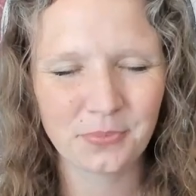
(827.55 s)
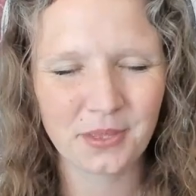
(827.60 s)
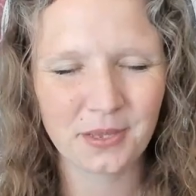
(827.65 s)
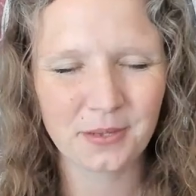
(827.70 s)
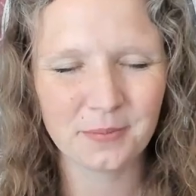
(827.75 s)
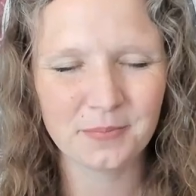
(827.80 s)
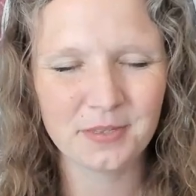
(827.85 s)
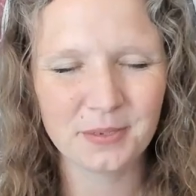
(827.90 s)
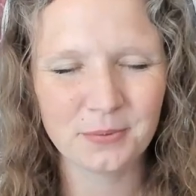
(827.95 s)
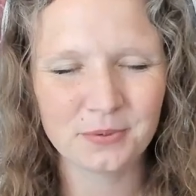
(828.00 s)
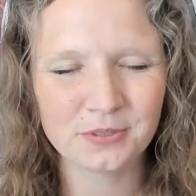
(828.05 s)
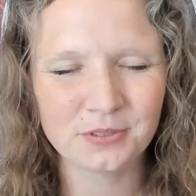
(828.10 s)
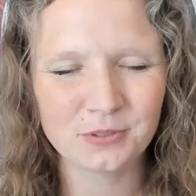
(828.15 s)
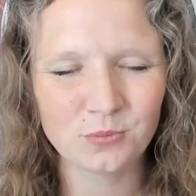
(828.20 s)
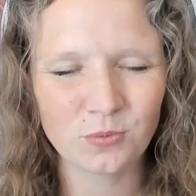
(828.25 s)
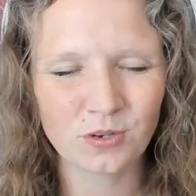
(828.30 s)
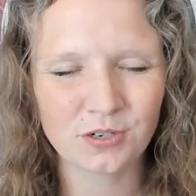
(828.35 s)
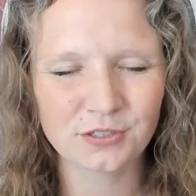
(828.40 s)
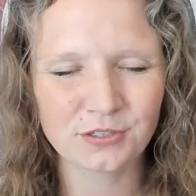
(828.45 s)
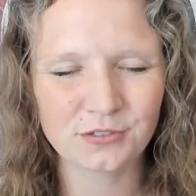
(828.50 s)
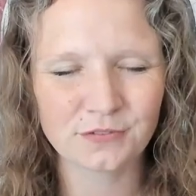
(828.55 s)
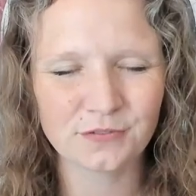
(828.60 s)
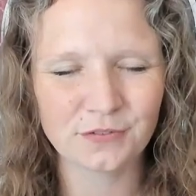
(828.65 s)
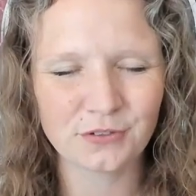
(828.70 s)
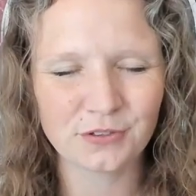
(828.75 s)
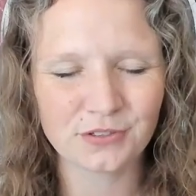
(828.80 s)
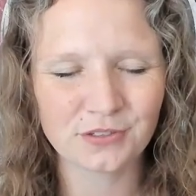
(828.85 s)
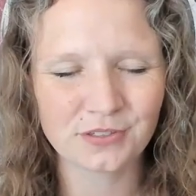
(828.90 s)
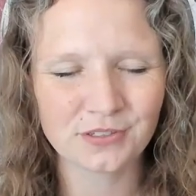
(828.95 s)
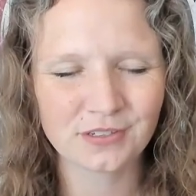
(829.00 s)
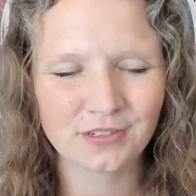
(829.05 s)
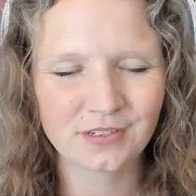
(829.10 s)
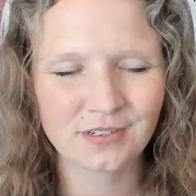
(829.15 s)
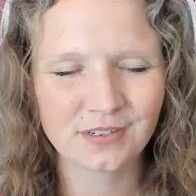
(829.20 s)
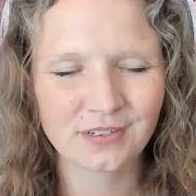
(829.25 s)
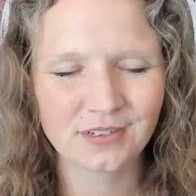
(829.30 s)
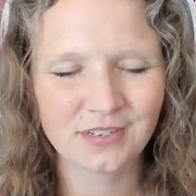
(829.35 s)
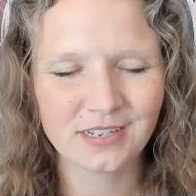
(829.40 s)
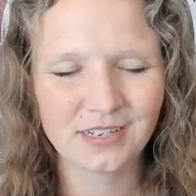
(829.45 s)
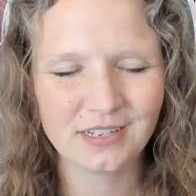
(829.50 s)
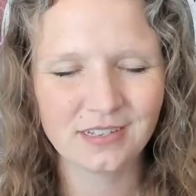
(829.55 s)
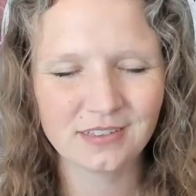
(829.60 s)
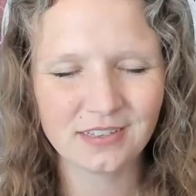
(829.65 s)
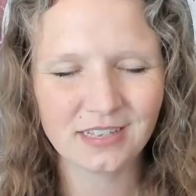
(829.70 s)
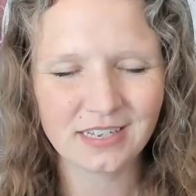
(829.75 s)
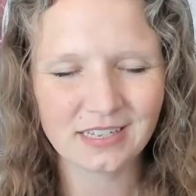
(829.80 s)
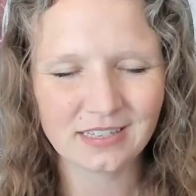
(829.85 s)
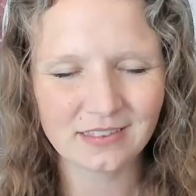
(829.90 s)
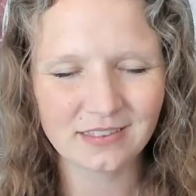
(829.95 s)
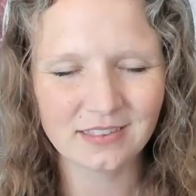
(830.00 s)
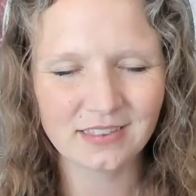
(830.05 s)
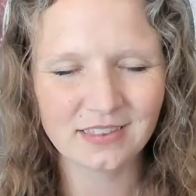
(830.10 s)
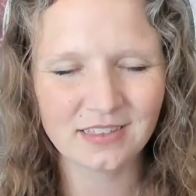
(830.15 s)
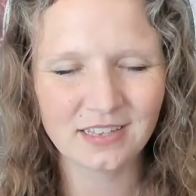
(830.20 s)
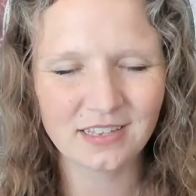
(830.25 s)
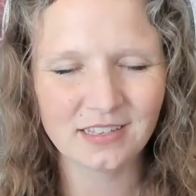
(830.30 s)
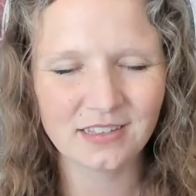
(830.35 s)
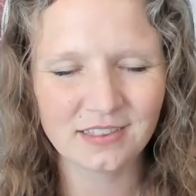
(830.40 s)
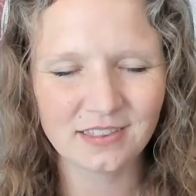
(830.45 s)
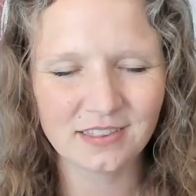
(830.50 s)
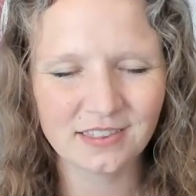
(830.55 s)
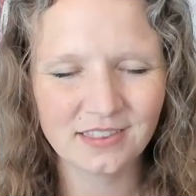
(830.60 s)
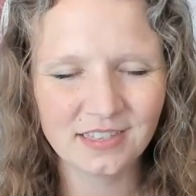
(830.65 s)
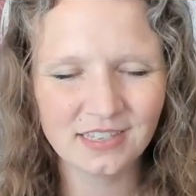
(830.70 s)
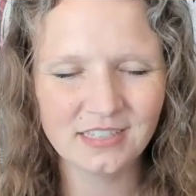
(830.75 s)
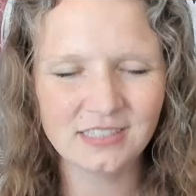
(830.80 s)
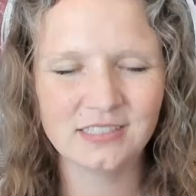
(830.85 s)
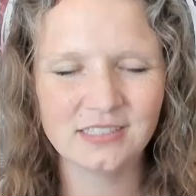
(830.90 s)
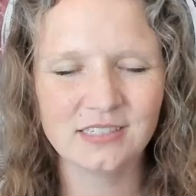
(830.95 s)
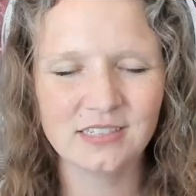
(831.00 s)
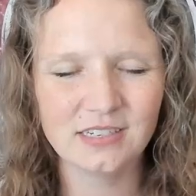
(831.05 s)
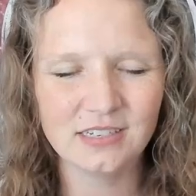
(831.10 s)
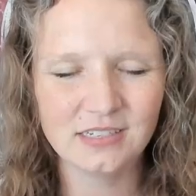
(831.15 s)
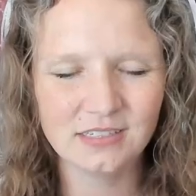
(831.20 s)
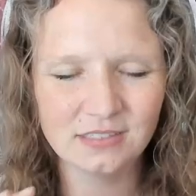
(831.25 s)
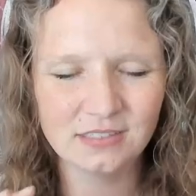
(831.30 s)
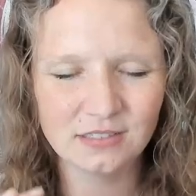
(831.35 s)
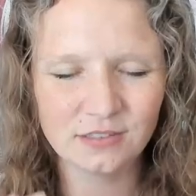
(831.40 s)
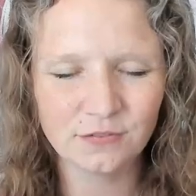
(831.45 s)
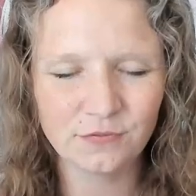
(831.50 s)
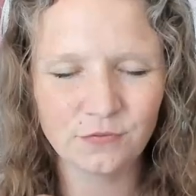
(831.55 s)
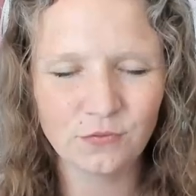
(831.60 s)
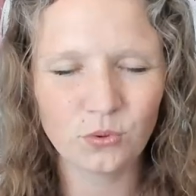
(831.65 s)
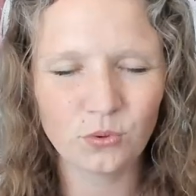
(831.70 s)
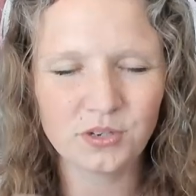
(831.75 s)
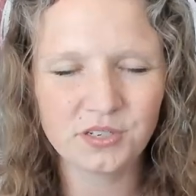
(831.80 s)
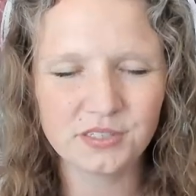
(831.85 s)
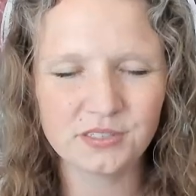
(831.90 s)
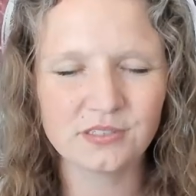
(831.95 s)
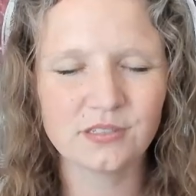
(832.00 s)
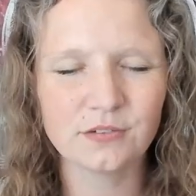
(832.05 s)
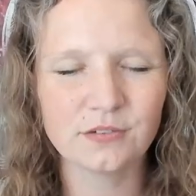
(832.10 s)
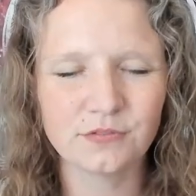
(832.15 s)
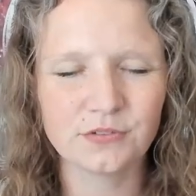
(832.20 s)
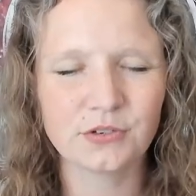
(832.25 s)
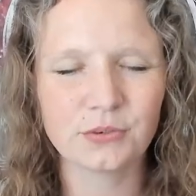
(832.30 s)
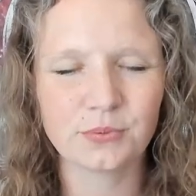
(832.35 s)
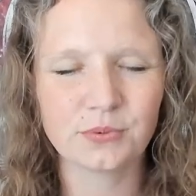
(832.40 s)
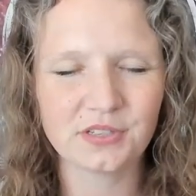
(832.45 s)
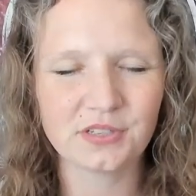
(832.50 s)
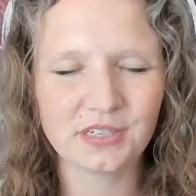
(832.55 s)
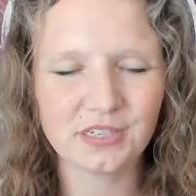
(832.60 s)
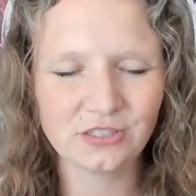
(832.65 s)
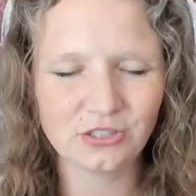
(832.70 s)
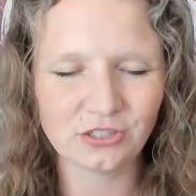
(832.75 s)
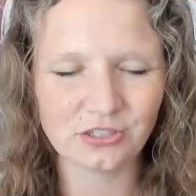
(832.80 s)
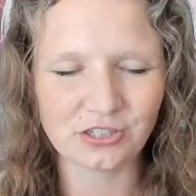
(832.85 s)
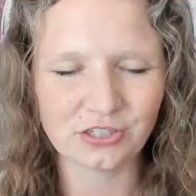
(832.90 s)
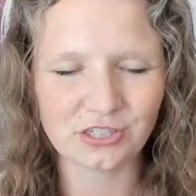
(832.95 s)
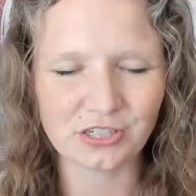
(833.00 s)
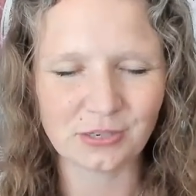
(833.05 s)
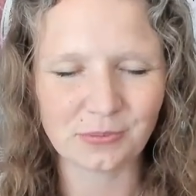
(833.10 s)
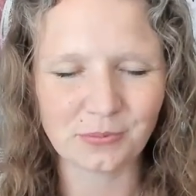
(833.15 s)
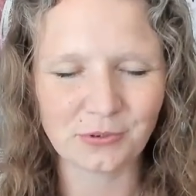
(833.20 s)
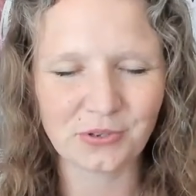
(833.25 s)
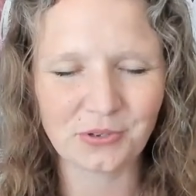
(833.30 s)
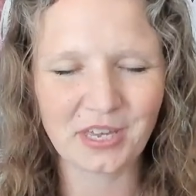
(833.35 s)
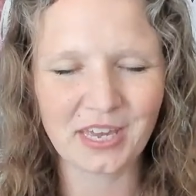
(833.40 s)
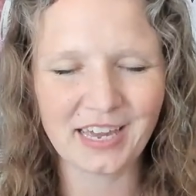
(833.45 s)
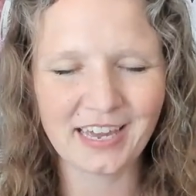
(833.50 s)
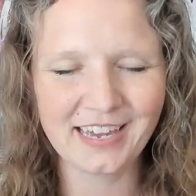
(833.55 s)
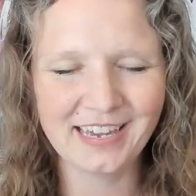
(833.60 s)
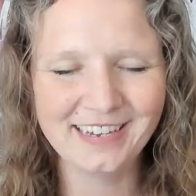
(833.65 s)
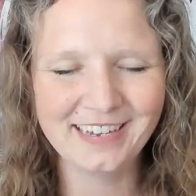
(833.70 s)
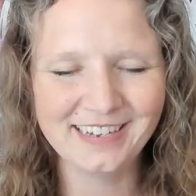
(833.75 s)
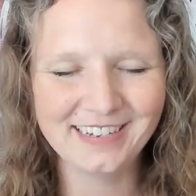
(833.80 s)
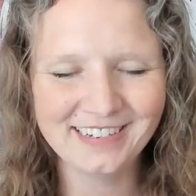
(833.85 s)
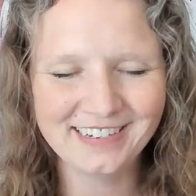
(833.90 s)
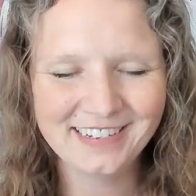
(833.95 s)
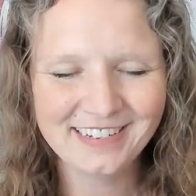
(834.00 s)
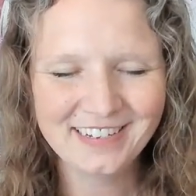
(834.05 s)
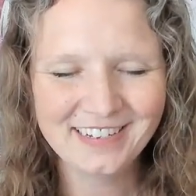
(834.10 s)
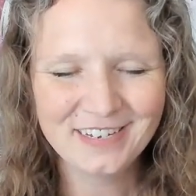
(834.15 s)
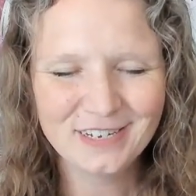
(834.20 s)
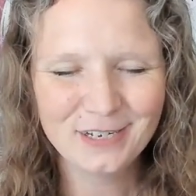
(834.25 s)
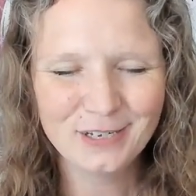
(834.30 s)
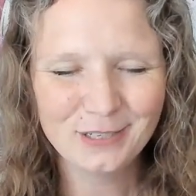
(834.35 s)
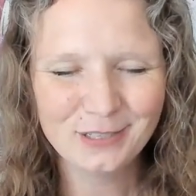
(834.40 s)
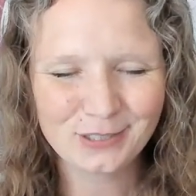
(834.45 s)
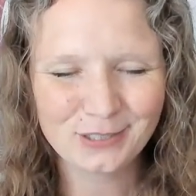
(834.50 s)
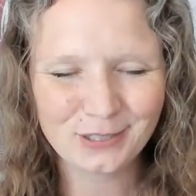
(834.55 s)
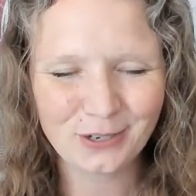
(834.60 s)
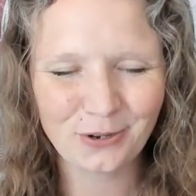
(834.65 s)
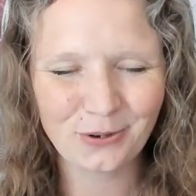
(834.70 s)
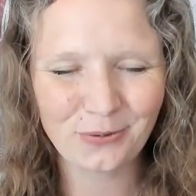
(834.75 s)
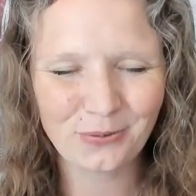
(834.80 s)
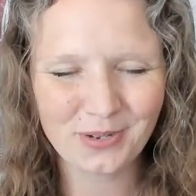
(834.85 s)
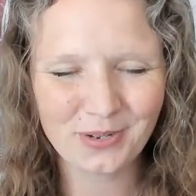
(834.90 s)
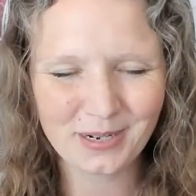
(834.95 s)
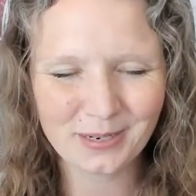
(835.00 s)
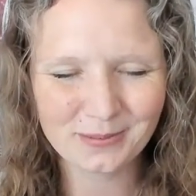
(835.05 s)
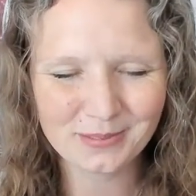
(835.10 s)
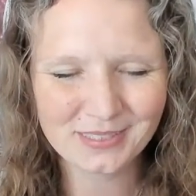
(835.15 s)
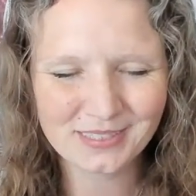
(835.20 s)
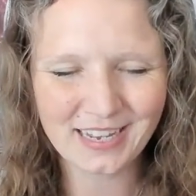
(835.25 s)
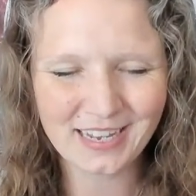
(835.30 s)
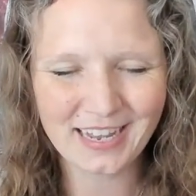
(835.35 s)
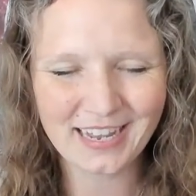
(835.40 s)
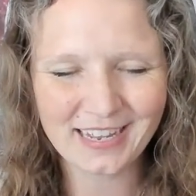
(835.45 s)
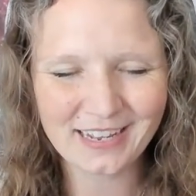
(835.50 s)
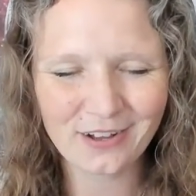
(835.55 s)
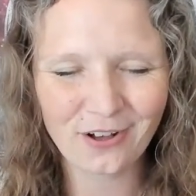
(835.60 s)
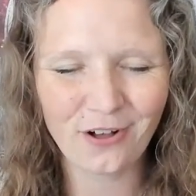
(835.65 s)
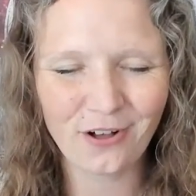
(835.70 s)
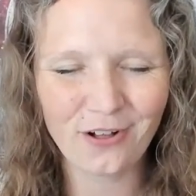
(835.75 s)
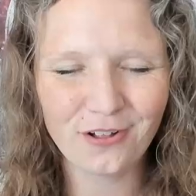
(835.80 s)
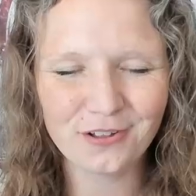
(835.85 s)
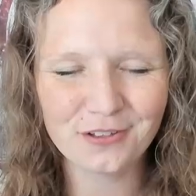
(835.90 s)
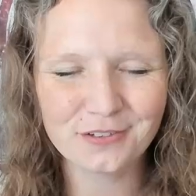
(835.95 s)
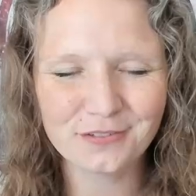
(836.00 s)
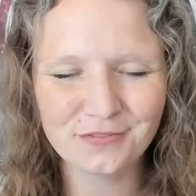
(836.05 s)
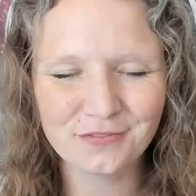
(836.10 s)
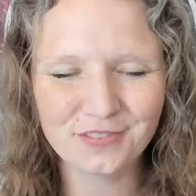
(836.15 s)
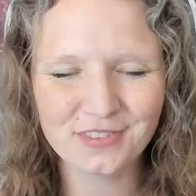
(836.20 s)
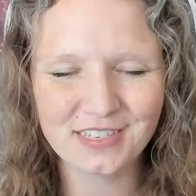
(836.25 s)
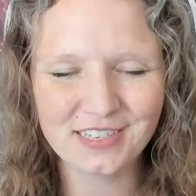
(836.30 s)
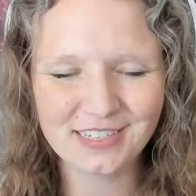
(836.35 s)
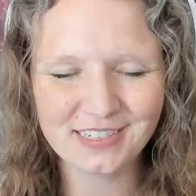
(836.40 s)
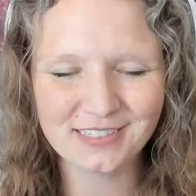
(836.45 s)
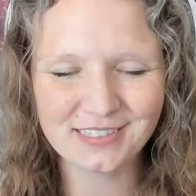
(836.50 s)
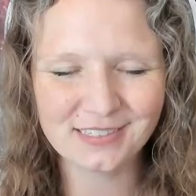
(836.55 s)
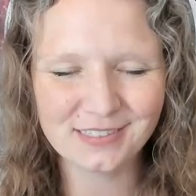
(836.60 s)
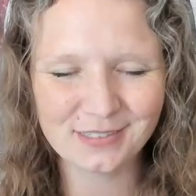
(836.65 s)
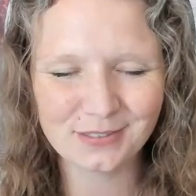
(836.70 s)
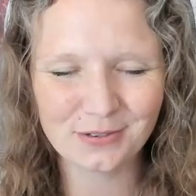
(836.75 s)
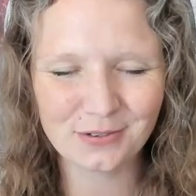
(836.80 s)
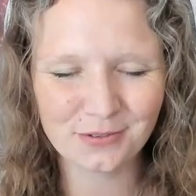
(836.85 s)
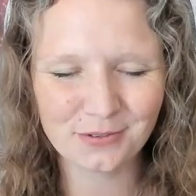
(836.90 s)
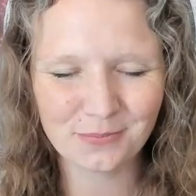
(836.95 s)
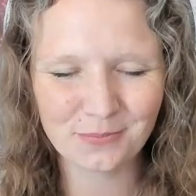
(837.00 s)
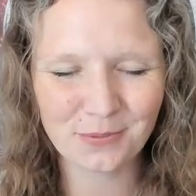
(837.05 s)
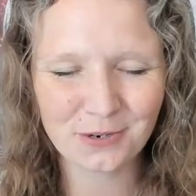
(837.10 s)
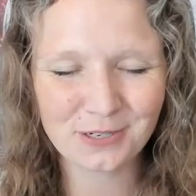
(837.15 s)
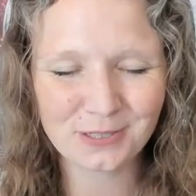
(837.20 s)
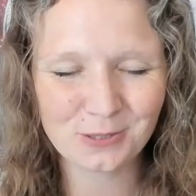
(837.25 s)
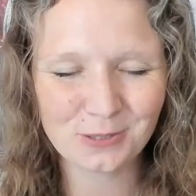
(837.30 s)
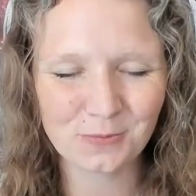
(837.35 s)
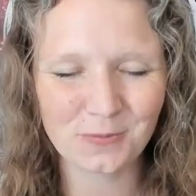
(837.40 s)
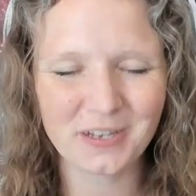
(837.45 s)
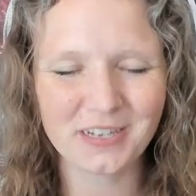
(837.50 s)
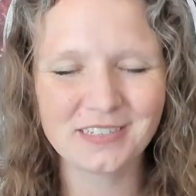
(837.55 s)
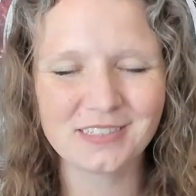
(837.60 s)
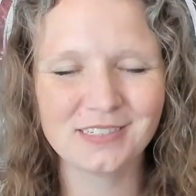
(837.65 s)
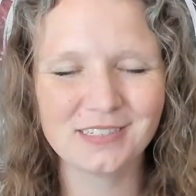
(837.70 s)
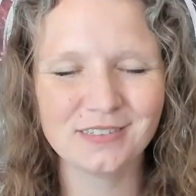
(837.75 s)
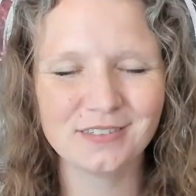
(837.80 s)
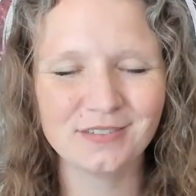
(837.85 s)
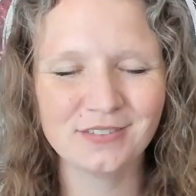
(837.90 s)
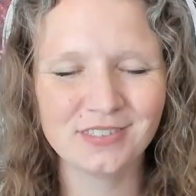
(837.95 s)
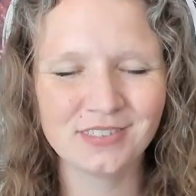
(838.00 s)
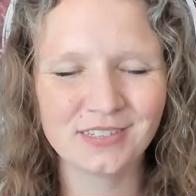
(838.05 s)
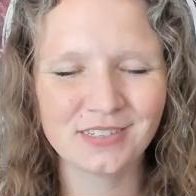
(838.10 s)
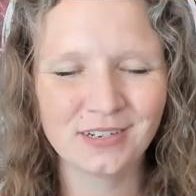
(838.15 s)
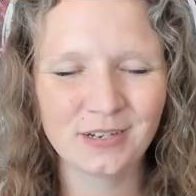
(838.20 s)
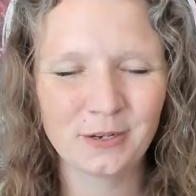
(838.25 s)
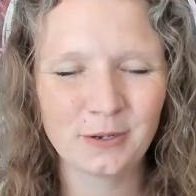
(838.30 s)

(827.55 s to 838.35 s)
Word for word: Um, it was wonderful like that this is the voice of your relationship okay so when i'm saying all of these perspectives